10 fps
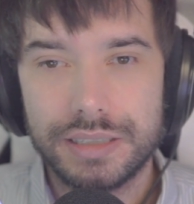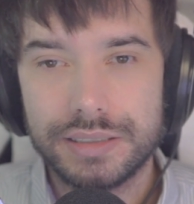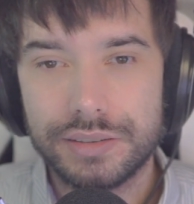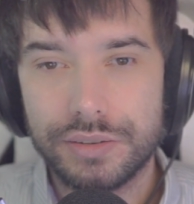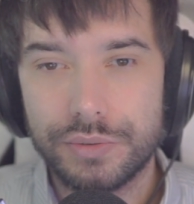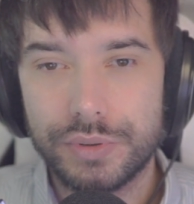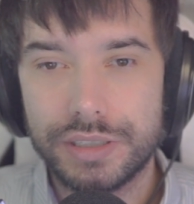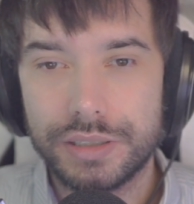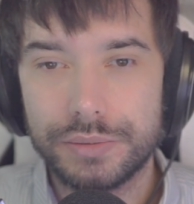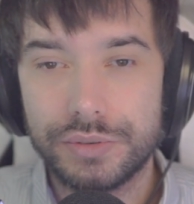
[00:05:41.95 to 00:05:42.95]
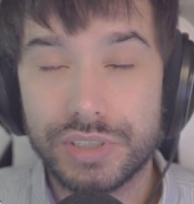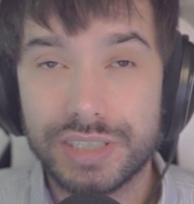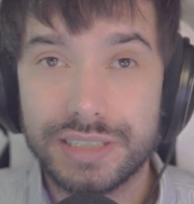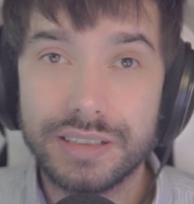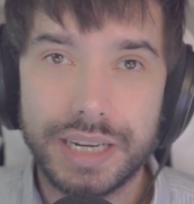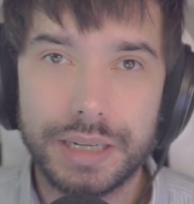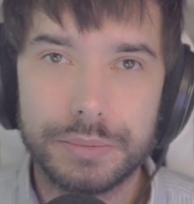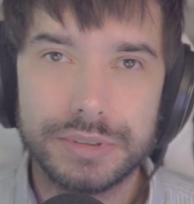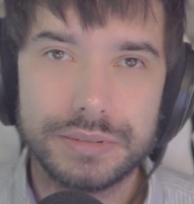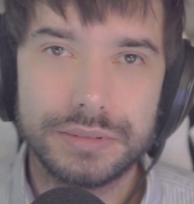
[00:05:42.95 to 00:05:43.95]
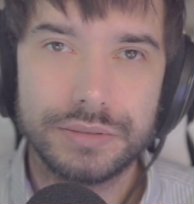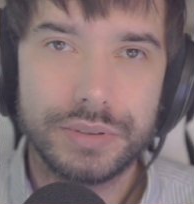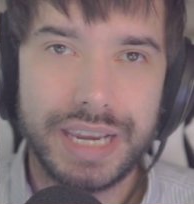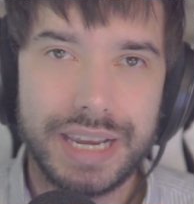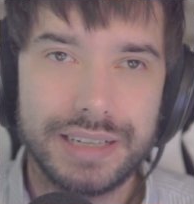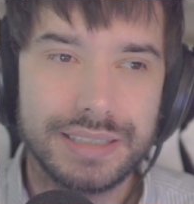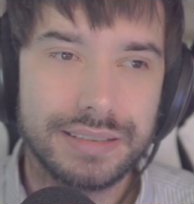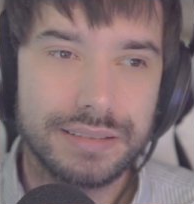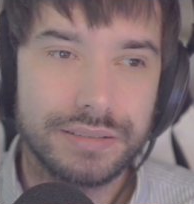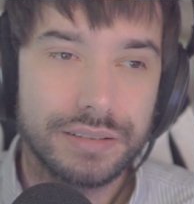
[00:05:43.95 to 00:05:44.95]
So you're still able to cast